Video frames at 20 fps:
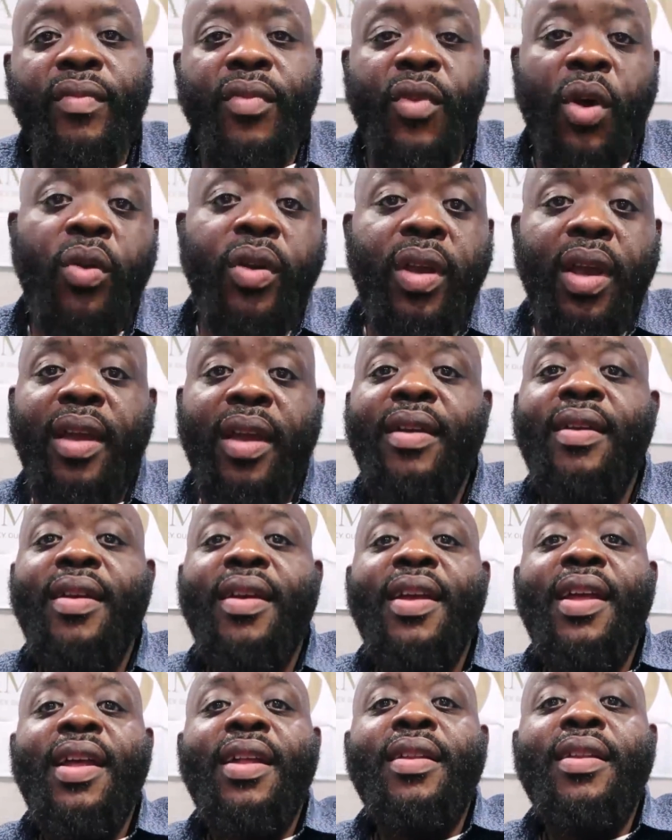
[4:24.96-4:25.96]
Okay,
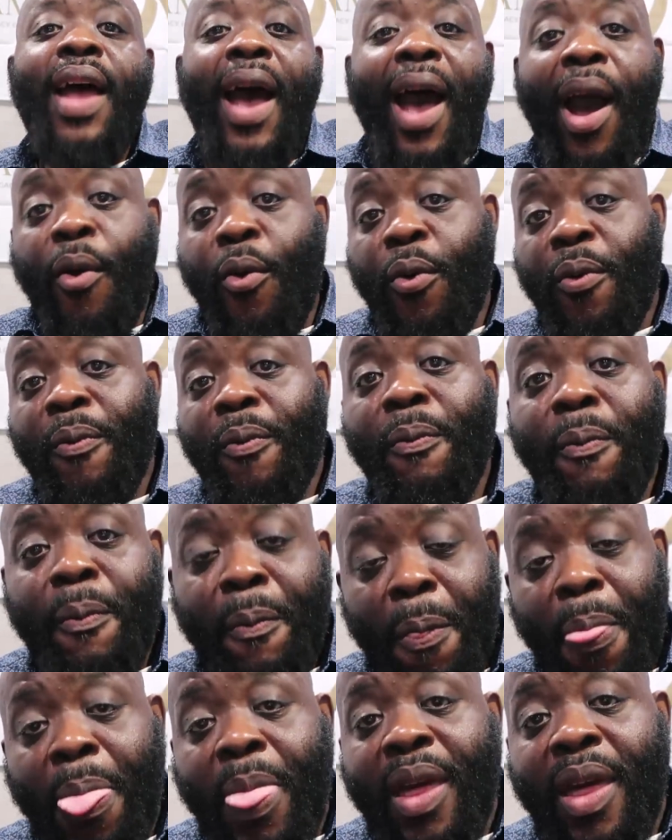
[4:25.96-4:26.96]
now
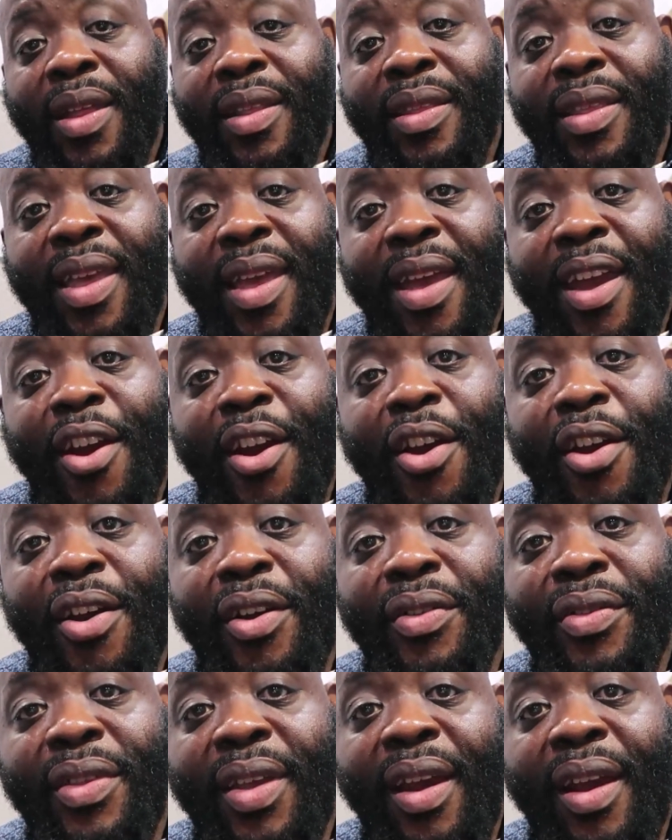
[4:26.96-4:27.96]
there
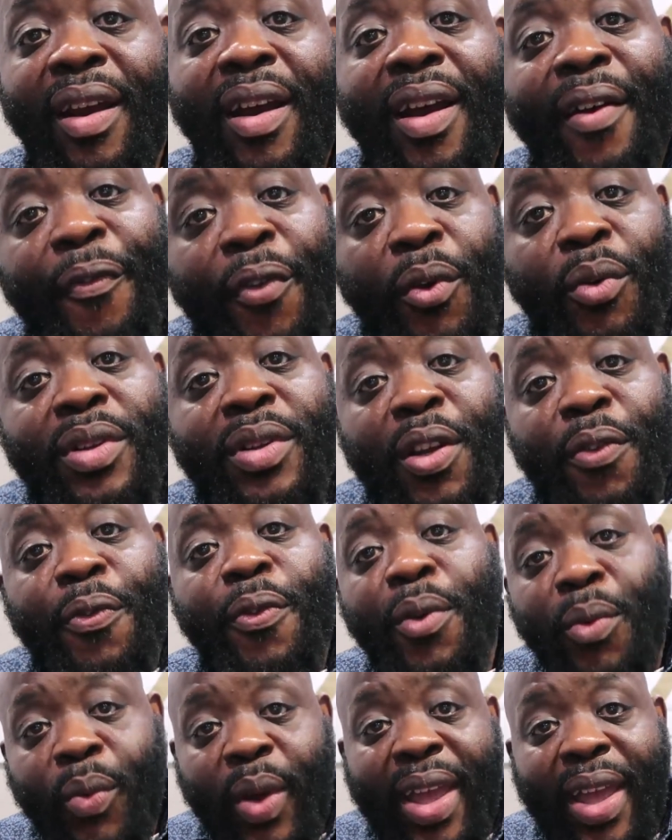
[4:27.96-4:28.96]
are a few
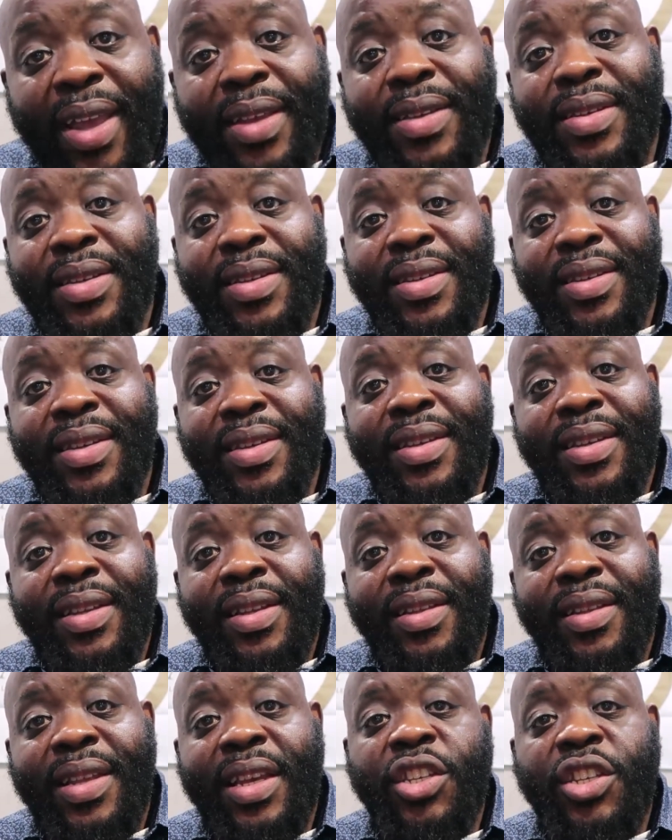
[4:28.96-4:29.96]
different ways
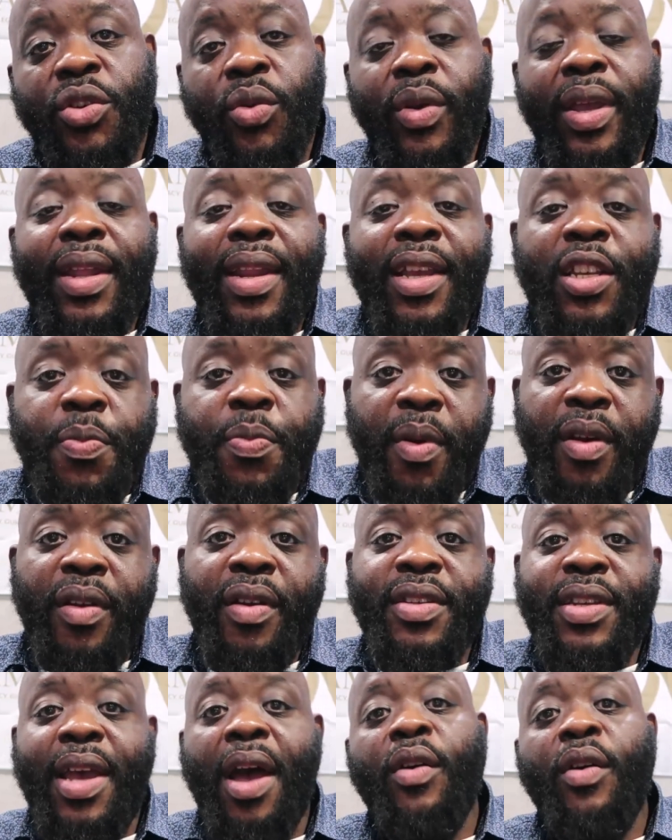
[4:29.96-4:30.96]
that you can
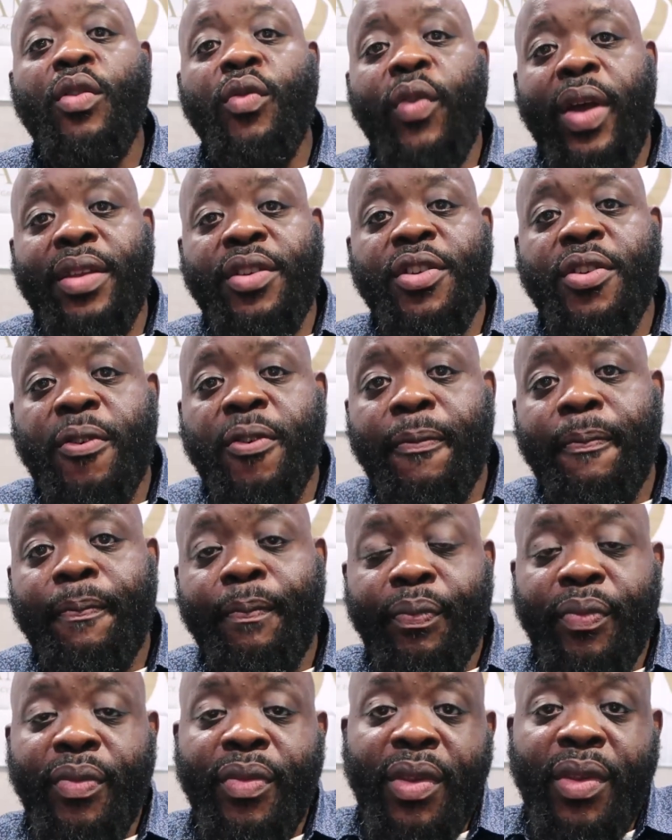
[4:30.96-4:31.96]
experience Aquaventure.
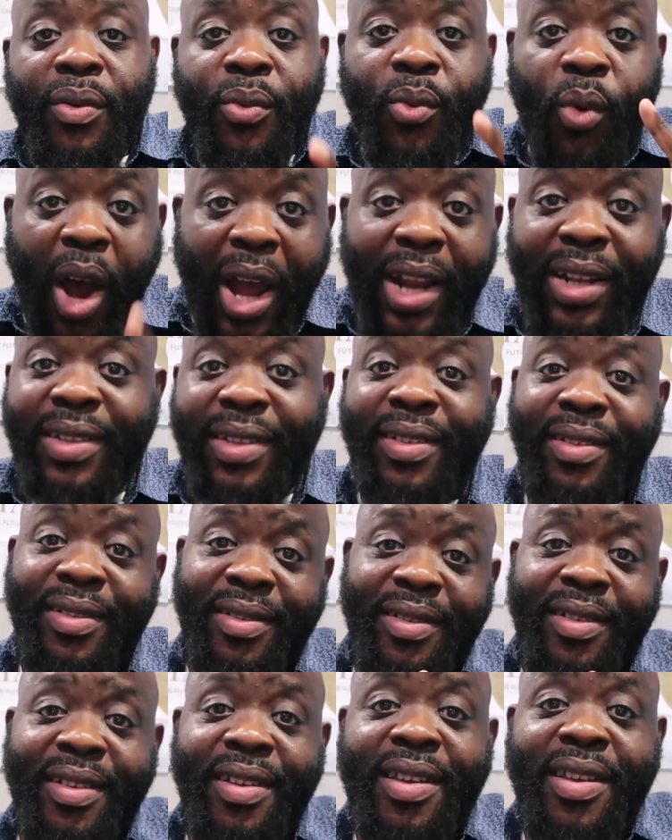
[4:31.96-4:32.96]
One,
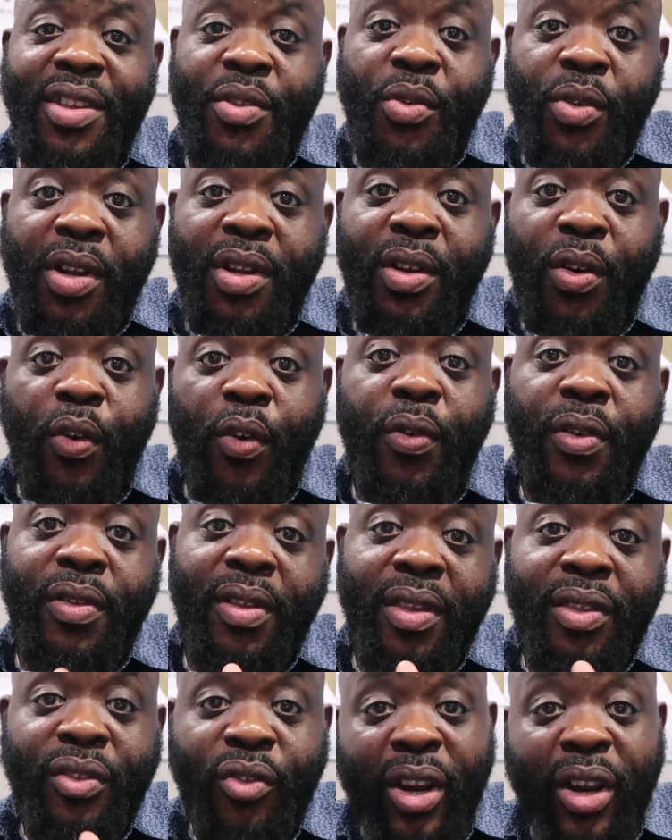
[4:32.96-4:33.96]
you can go for
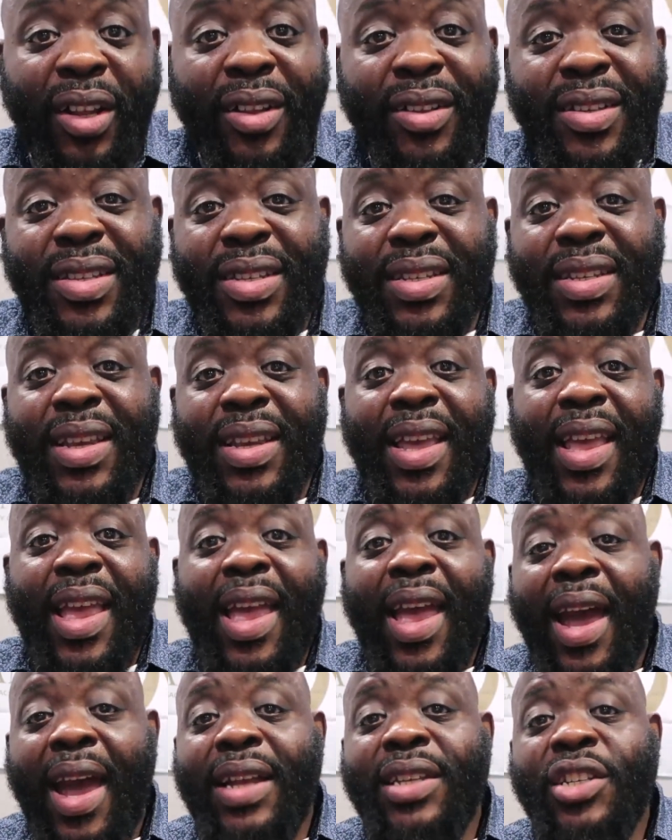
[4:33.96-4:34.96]
the thrill
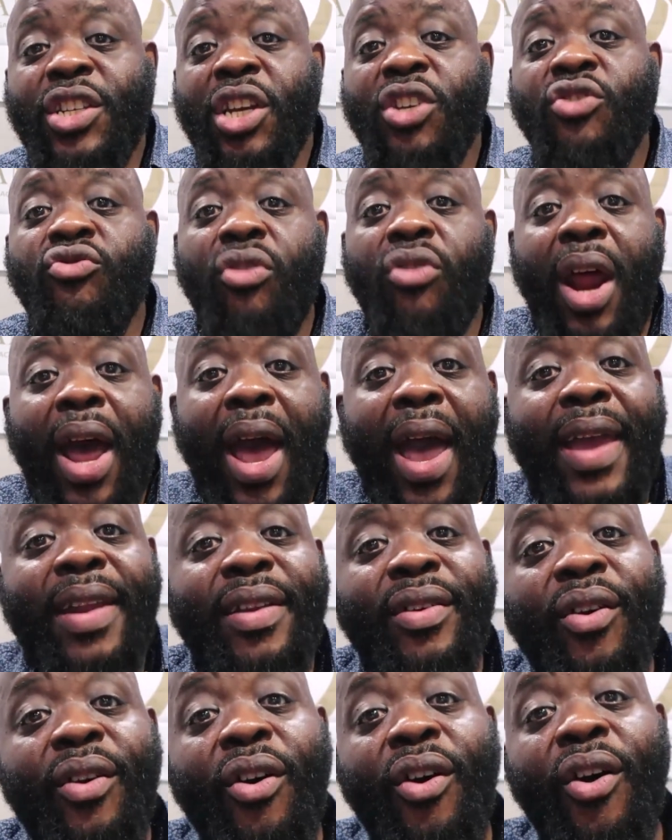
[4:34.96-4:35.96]
and just ride
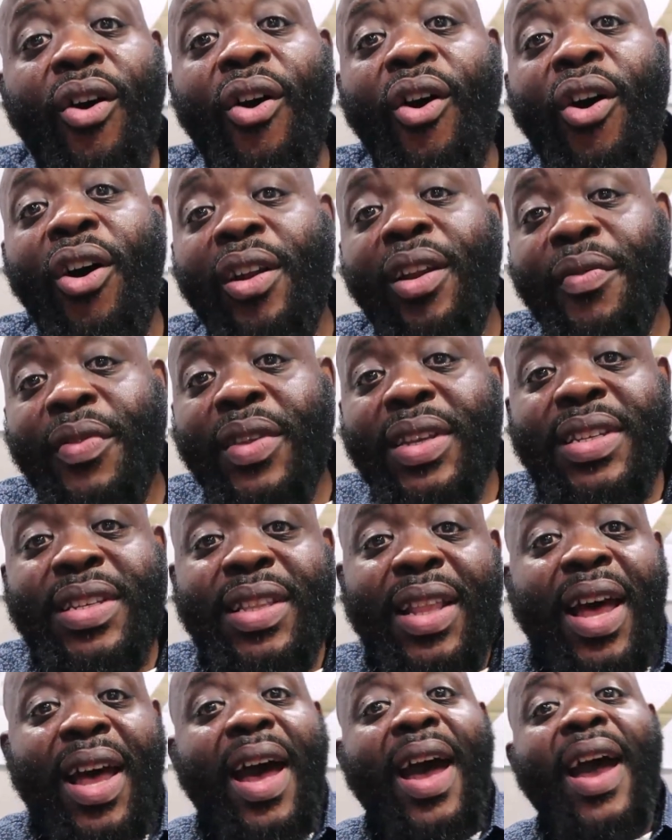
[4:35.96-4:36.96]
all of the
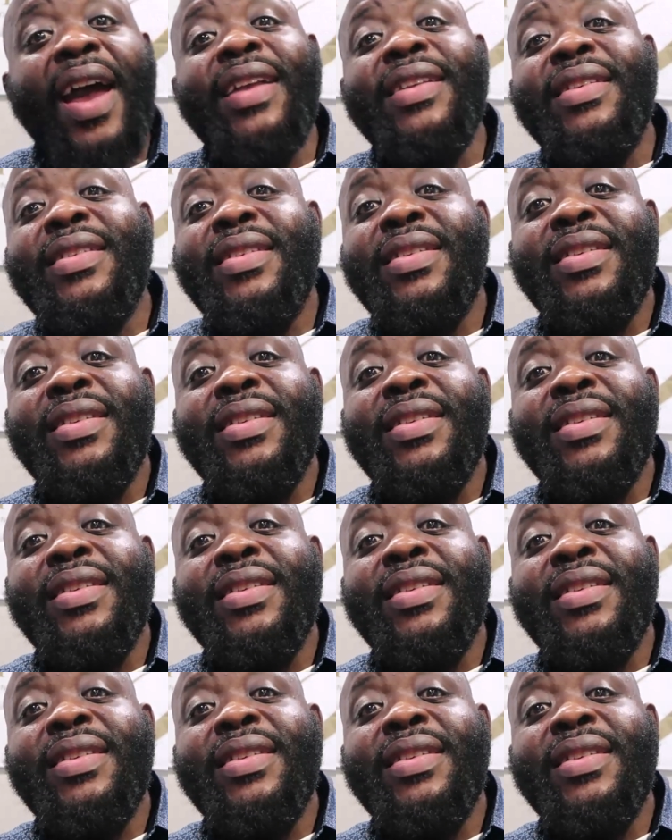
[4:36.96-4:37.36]
slides